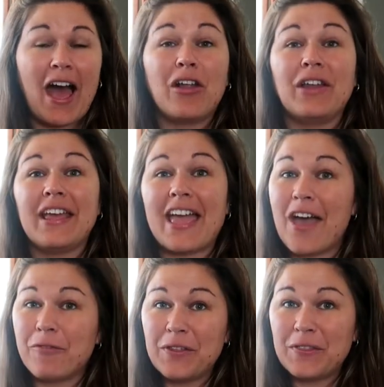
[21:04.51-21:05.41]
I'll link
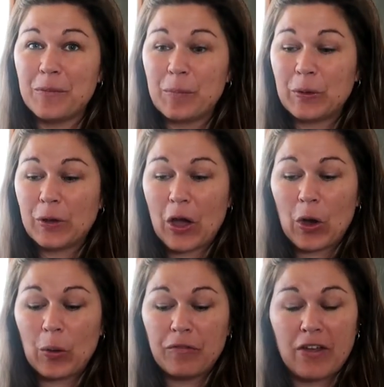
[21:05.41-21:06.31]
everything
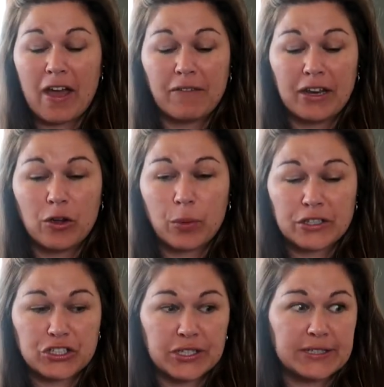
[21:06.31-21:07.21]
below. If you have any
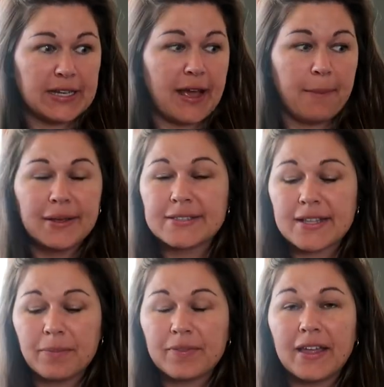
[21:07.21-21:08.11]
questions and I missed
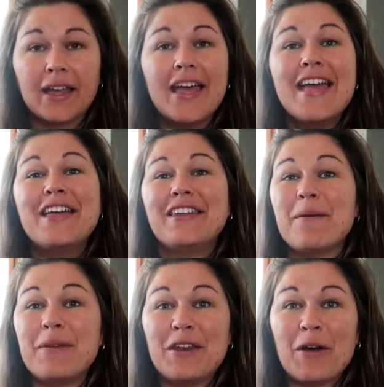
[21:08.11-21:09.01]
something,
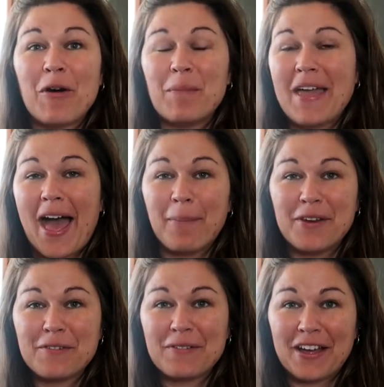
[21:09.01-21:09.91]
let me know. I'll be happy
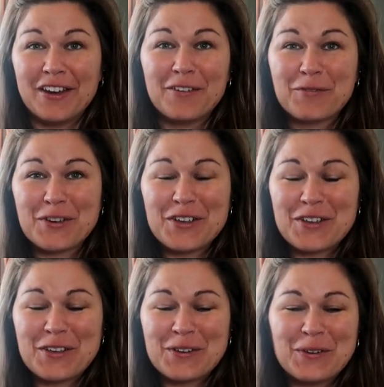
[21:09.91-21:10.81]
to find it for
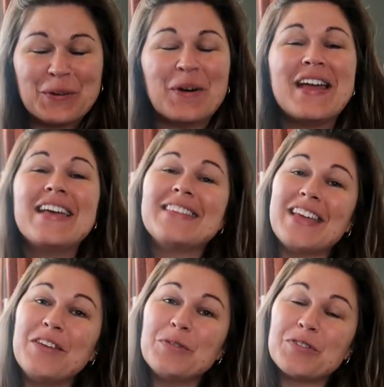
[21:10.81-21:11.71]
you.
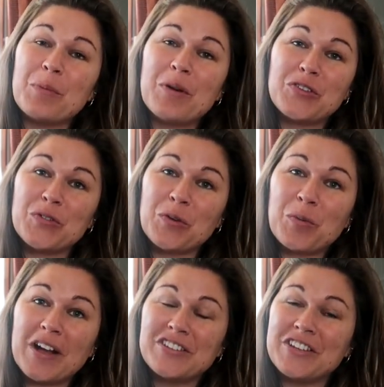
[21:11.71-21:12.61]
Thank you so much for
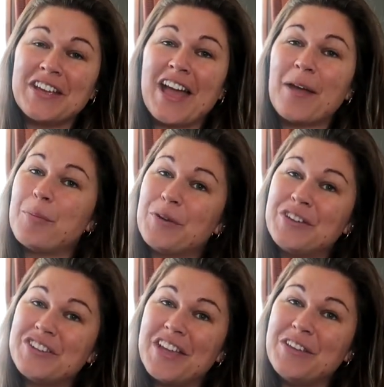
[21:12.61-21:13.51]
watching. I
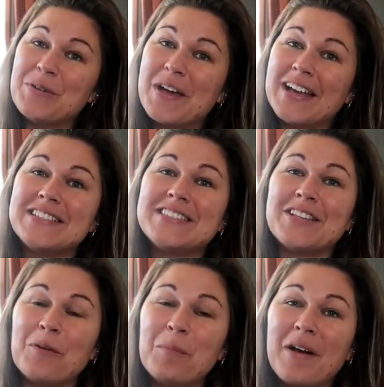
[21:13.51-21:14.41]
appreciate you guys
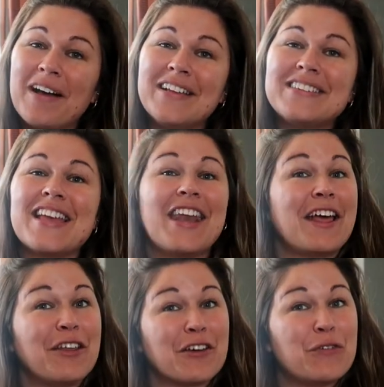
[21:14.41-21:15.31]
so much, and I
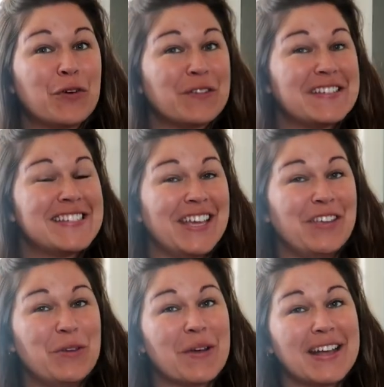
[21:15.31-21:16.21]
look forward to
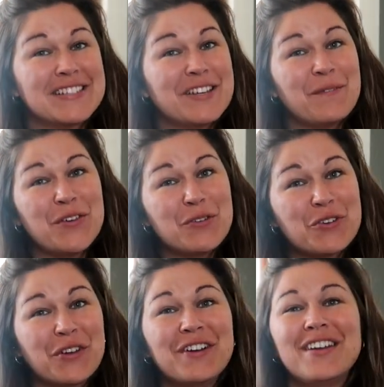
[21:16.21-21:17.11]
seeing you guys in the
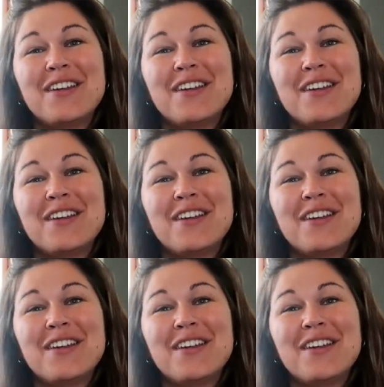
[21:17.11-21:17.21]
future.